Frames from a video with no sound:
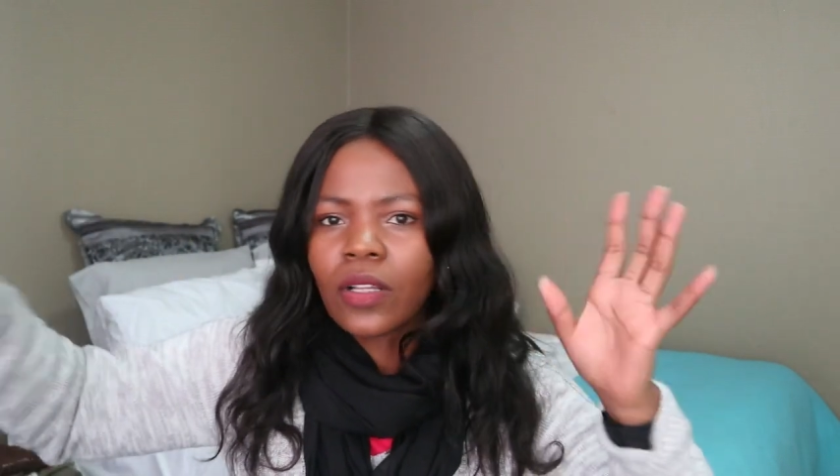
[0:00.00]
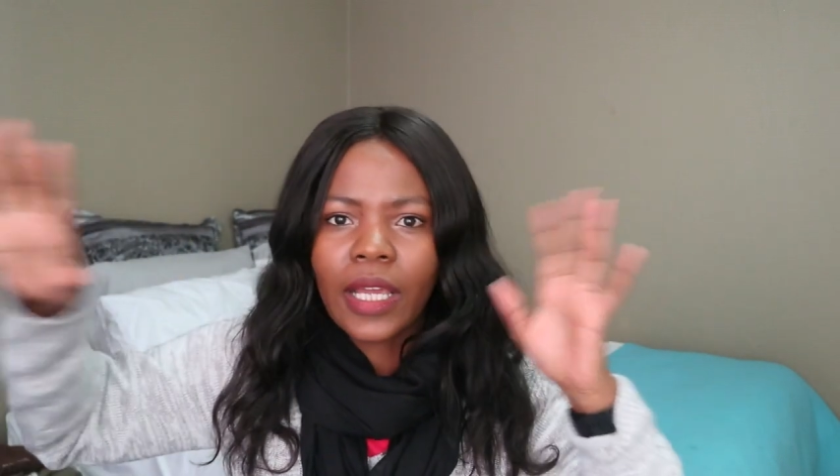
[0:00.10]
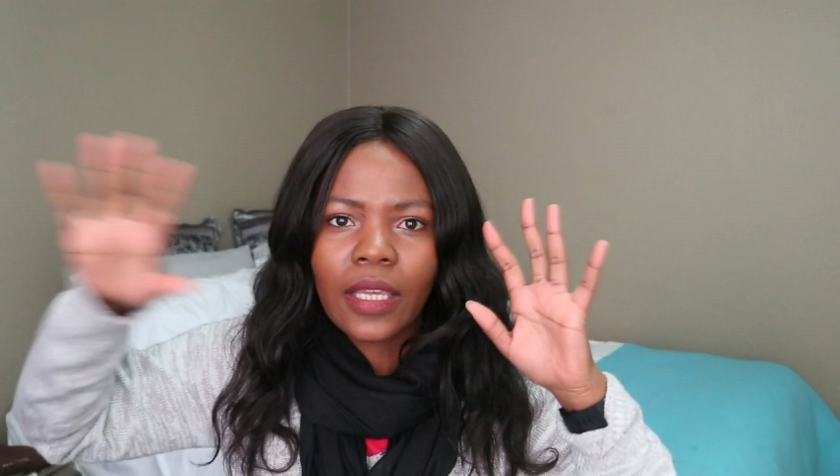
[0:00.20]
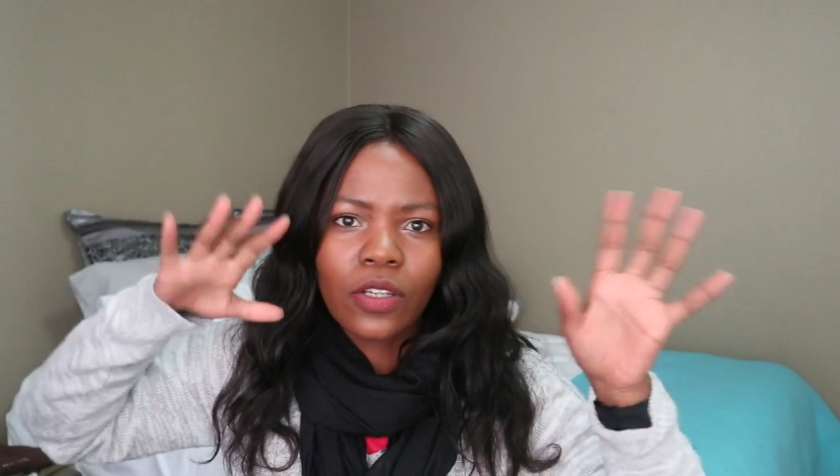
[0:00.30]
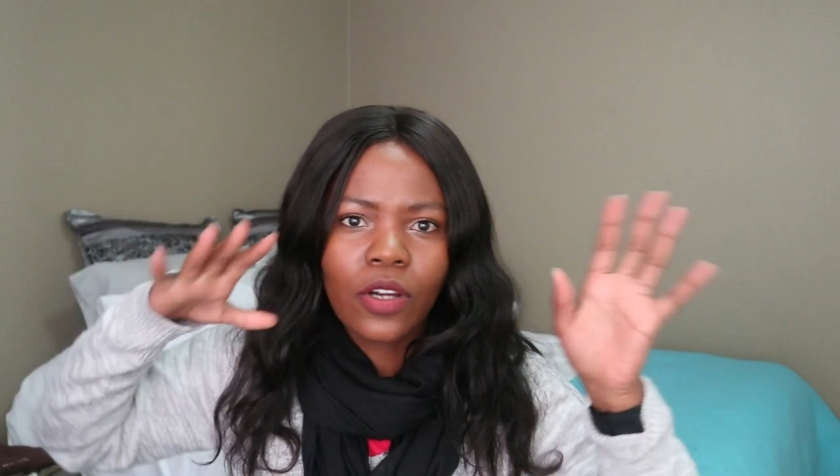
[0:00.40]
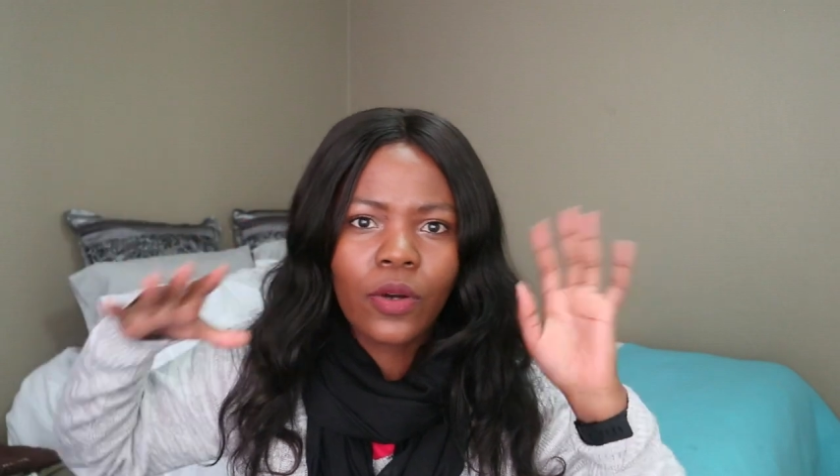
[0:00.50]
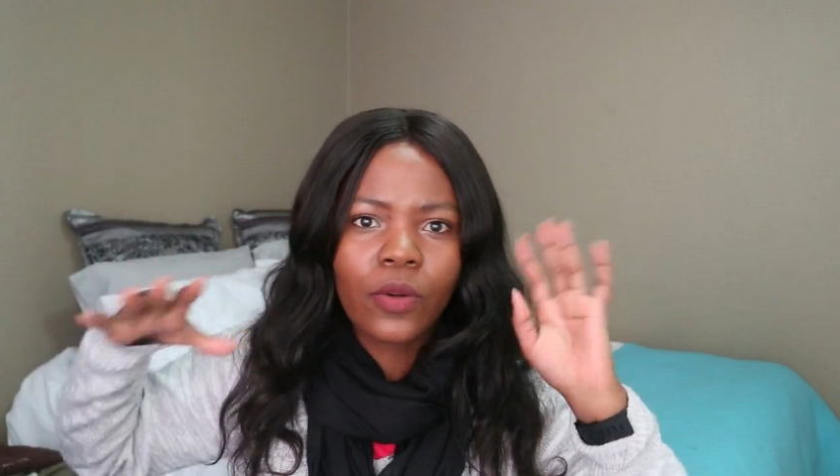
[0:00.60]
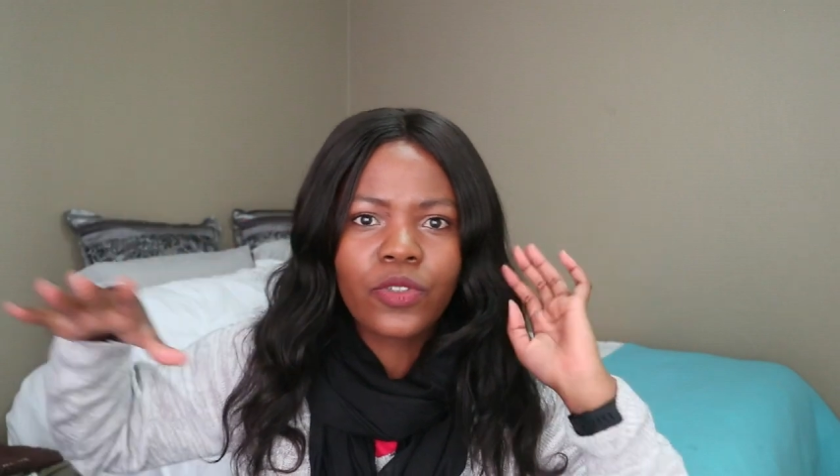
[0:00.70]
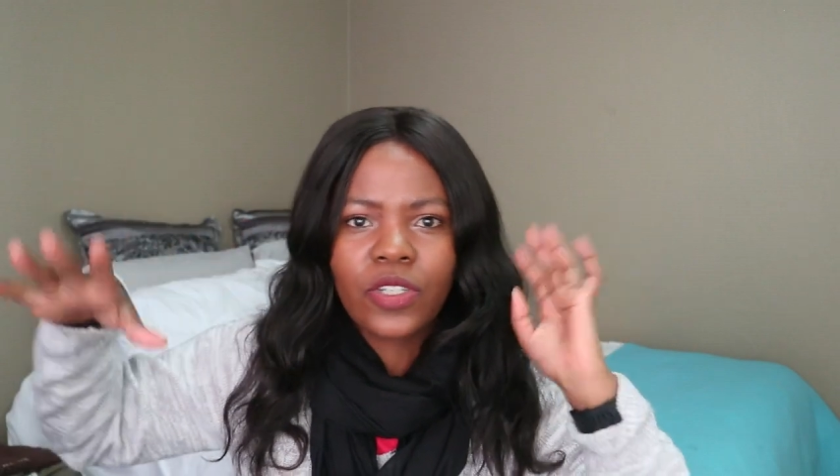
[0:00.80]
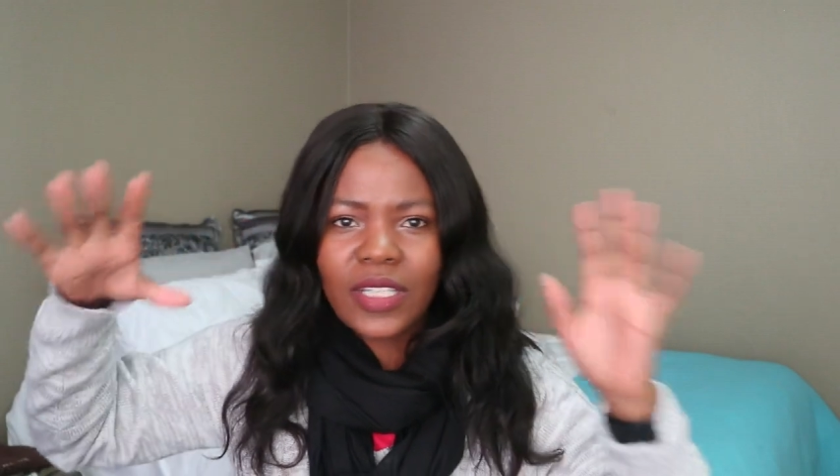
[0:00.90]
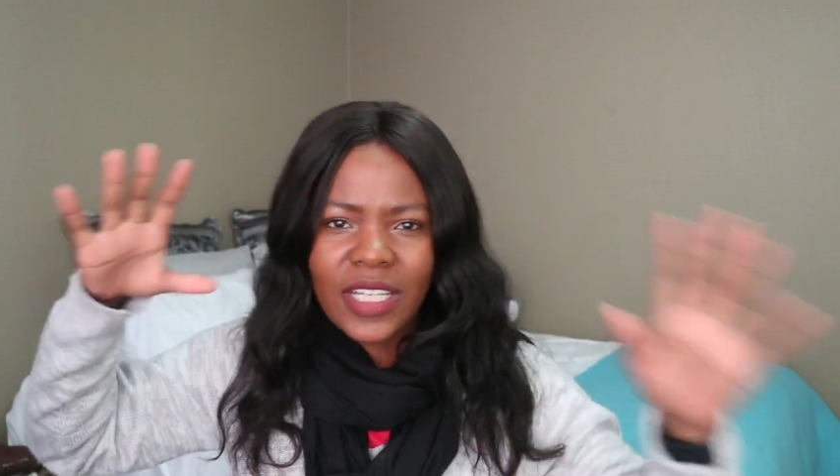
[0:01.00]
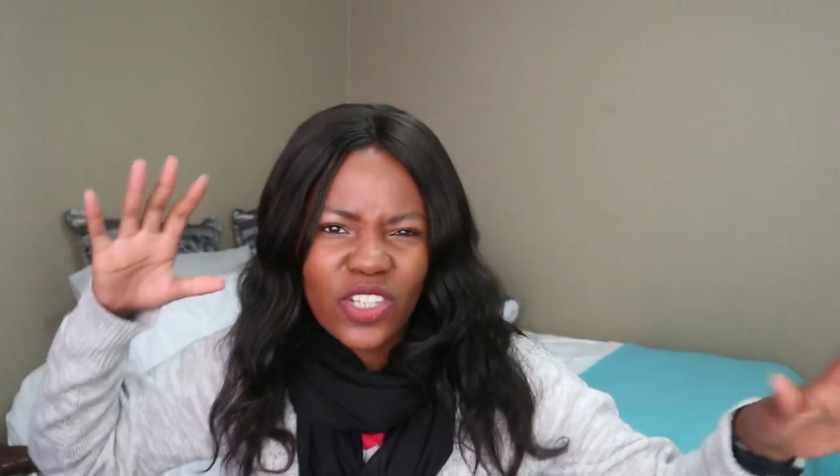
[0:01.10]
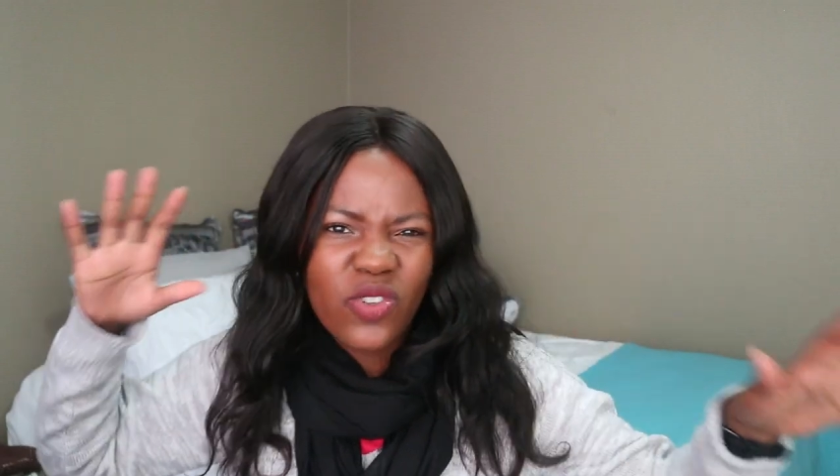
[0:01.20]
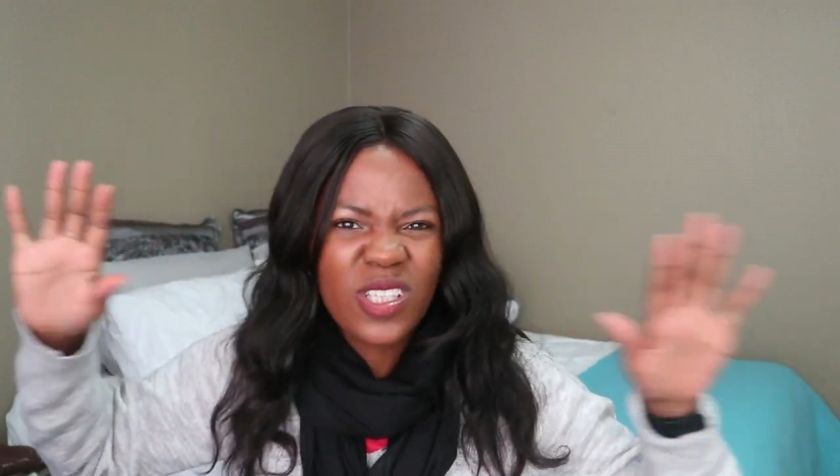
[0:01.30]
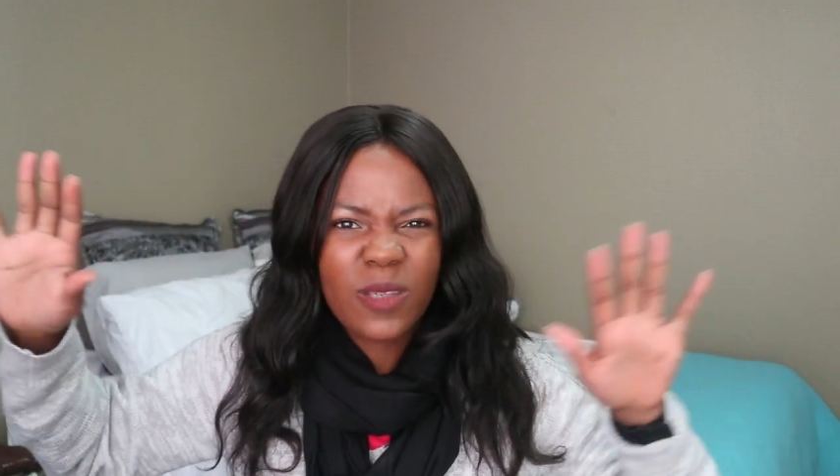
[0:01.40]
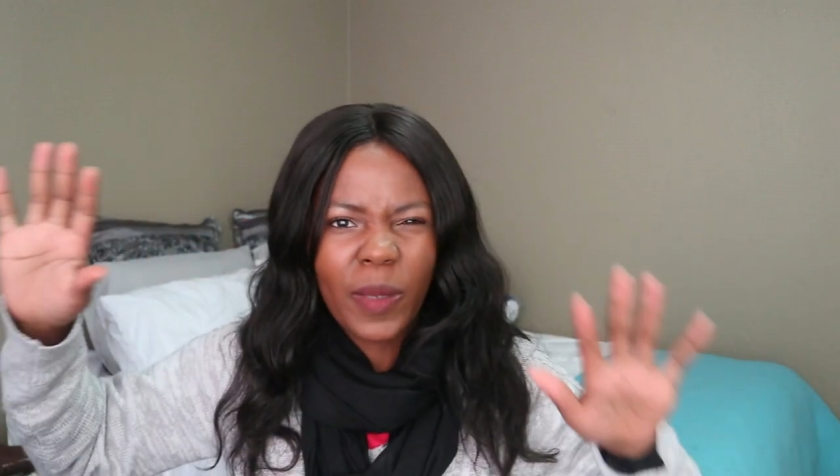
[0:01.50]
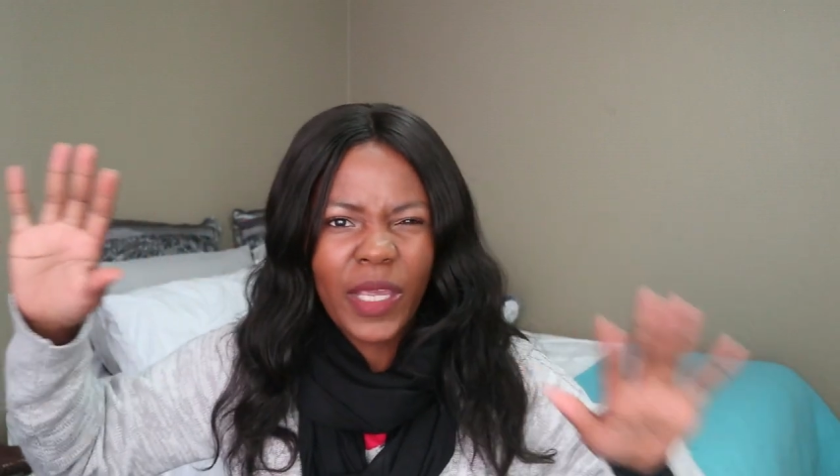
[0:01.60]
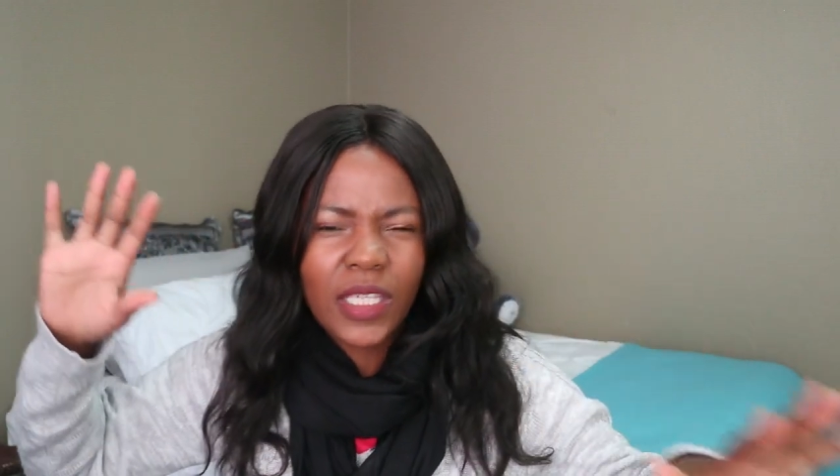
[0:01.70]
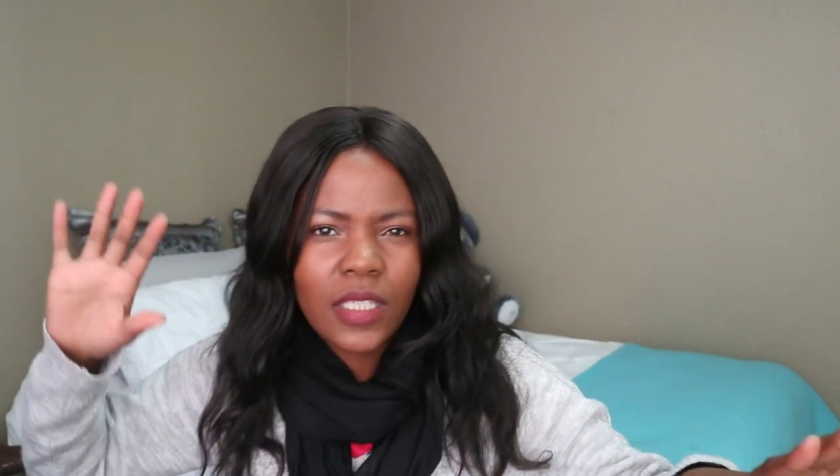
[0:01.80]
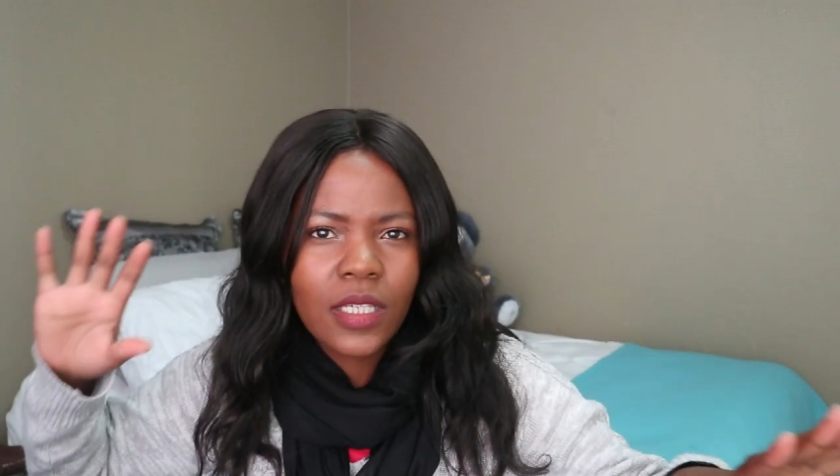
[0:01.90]
like, you know, just in your
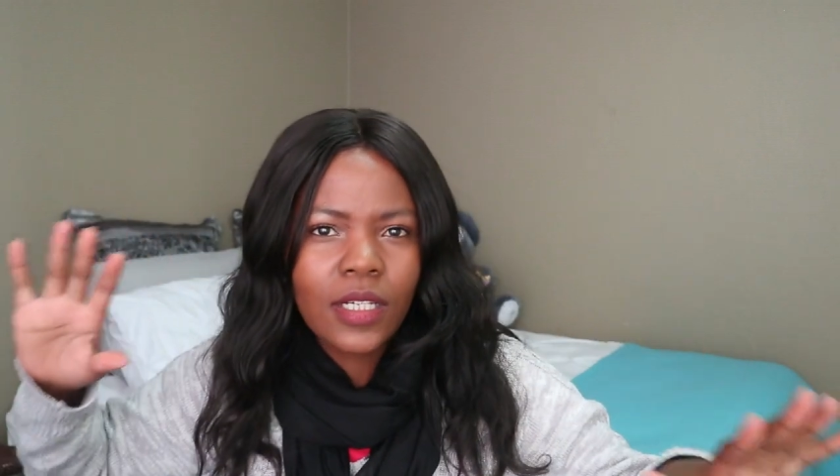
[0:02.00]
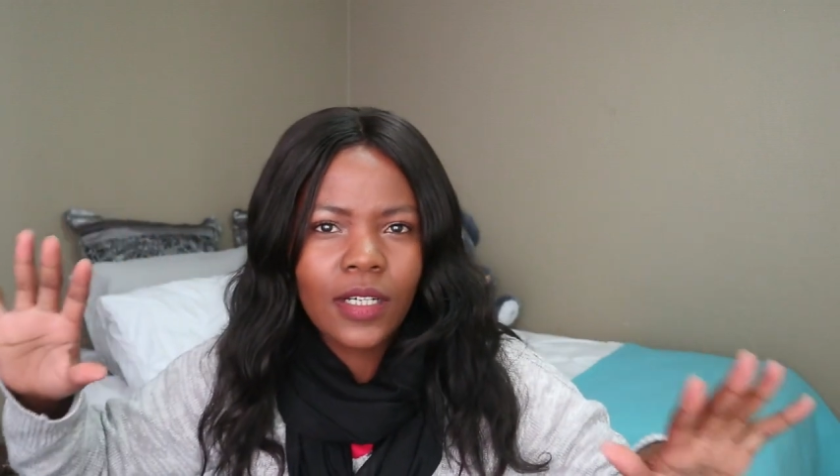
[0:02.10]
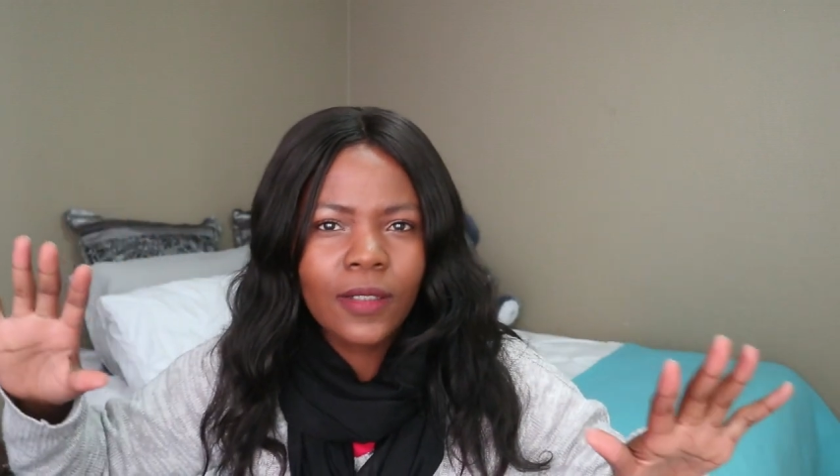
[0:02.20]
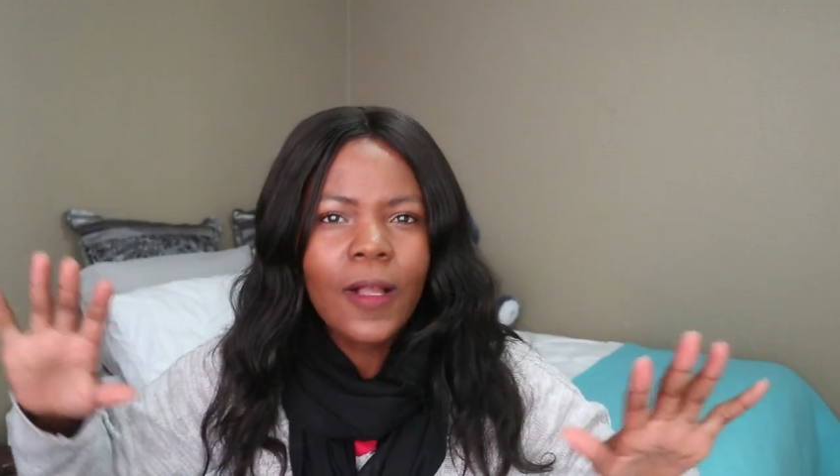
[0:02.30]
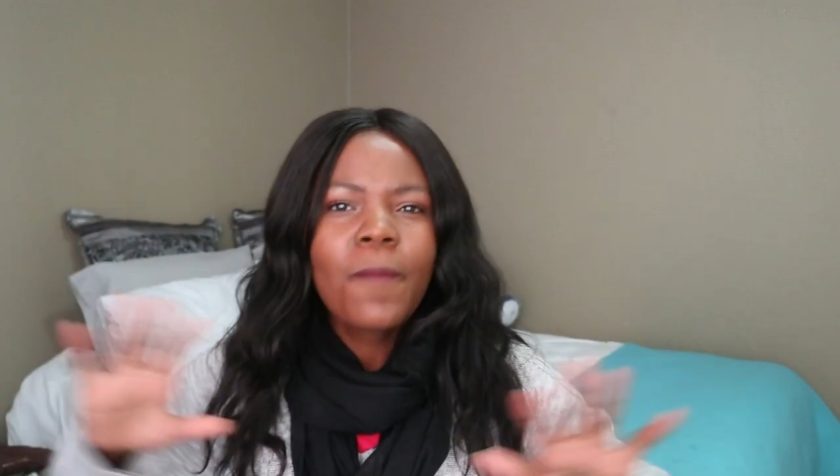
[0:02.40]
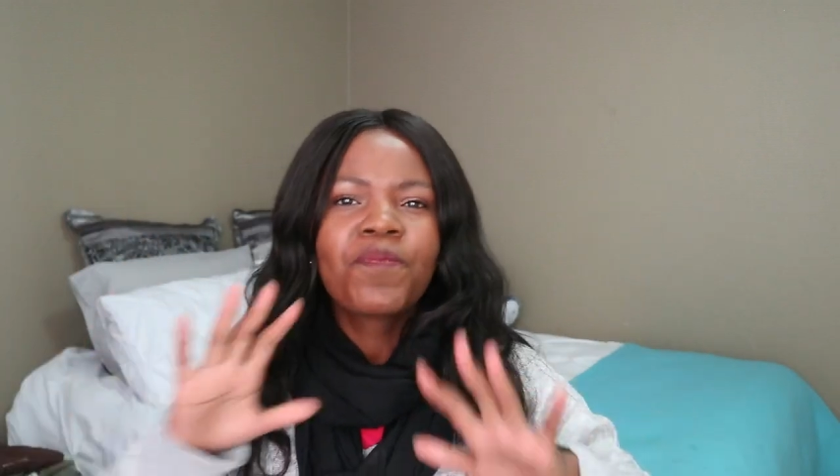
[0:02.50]
space, you know.